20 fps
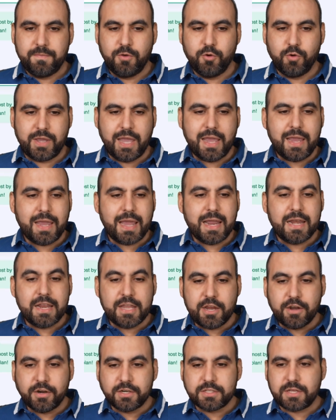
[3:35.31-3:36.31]
Okay, and
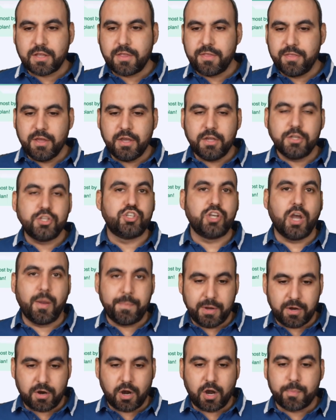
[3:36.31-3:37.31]
here's the
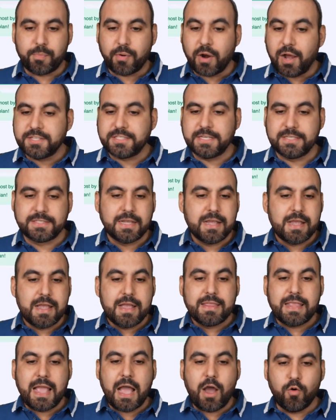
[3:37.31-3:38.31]
shopping cart process.
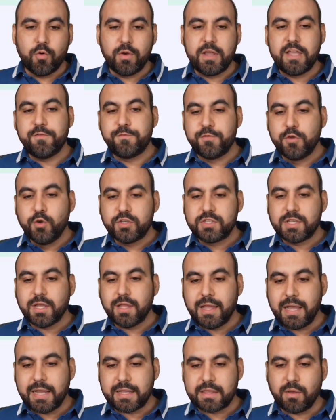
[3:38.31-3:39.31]
Now, if you
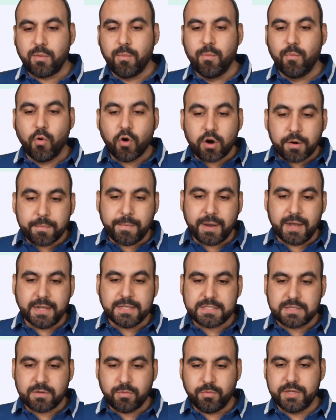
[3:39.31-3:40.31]
select more
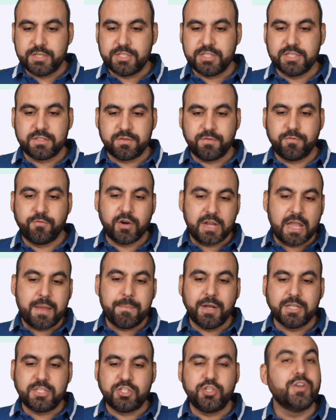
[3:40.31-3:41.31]
months, which is forty-eight
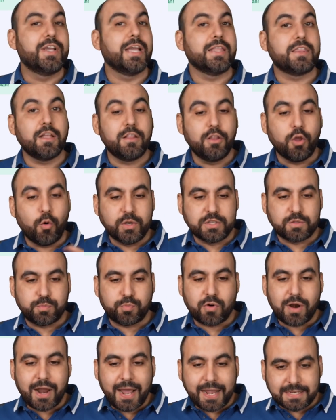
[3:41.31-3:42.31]
months, you get the lowest
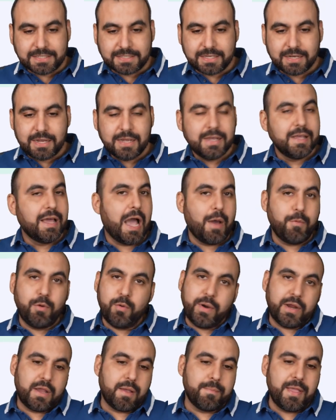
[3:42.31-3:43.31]
price. I
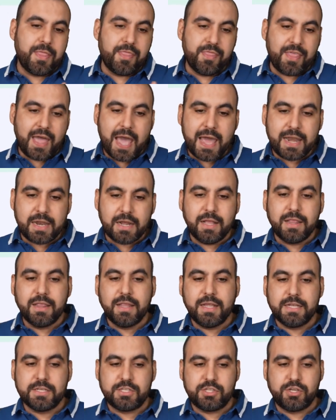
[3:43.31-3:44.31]
would recommend that
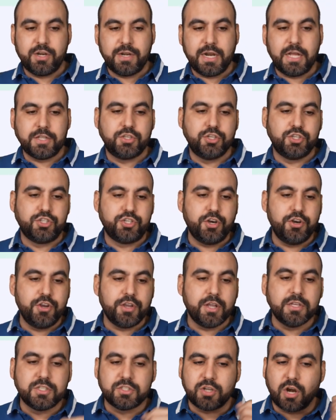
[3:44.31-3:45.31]
unless you're not too sure.
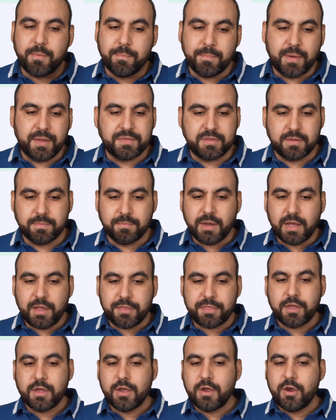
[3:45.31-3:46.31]
You can start month to
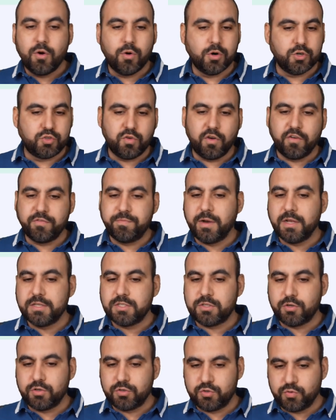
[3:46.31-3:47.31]
month or twelve
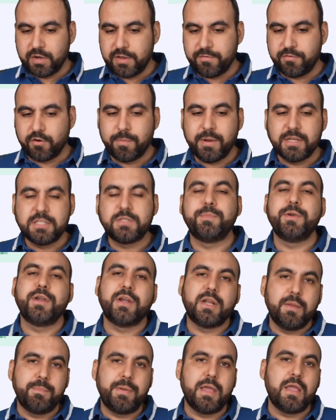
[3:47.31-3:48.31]
months or twenty-four months, but you're
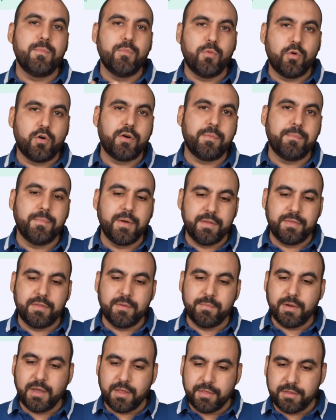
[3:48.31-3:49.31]
gonna pay more month
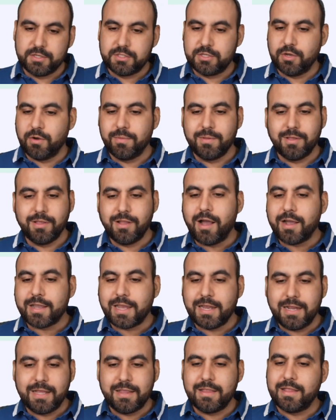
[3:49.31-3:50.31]
to month. So
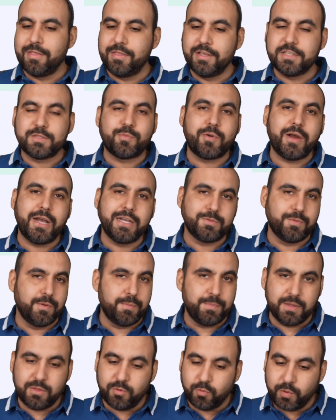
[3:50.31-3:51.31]
locking in this price
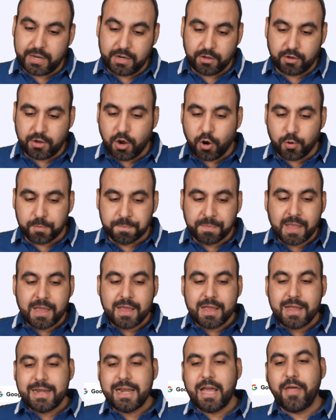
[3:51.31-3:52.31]
would be the way to go.
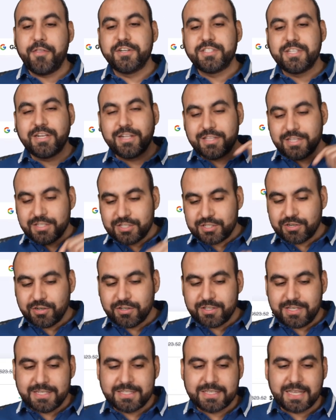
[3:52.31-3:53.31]
Now there's an
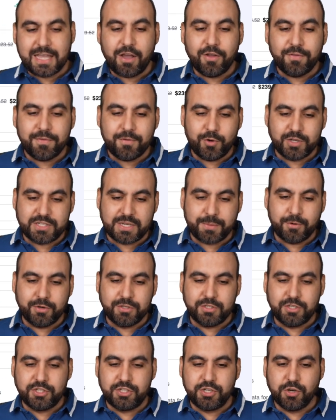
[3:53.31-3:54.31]
additional discount, which I'm
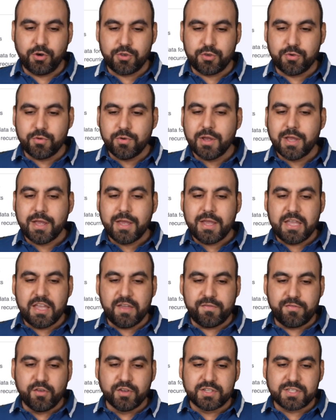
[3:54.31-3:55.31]
going to show you.
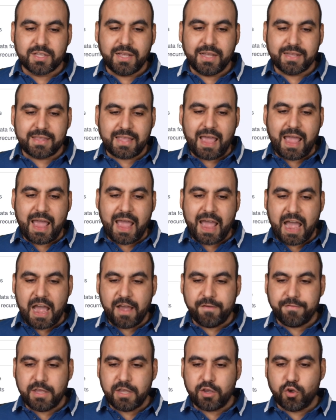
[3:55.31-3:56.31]
If you select
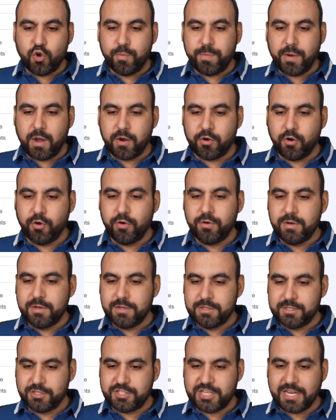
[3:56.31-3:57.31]
have a coupon
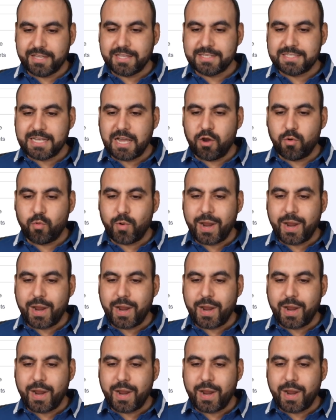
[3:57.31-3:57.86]
code, so check this out.